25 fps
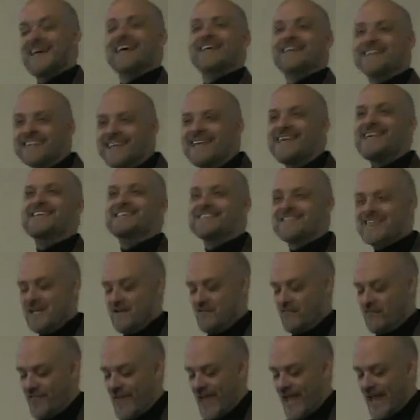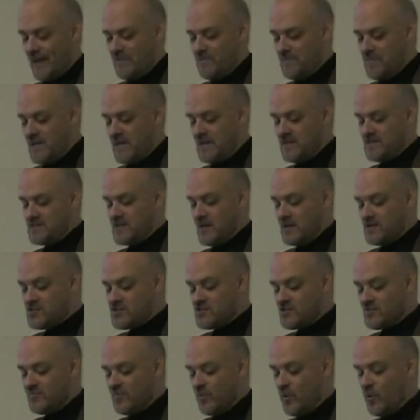at least if that means
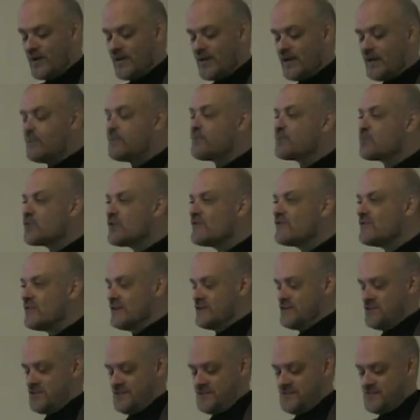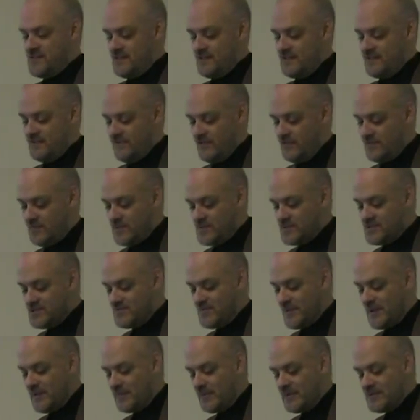supporting privileges for
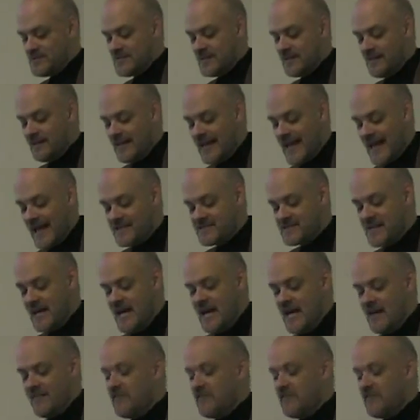business people as a class.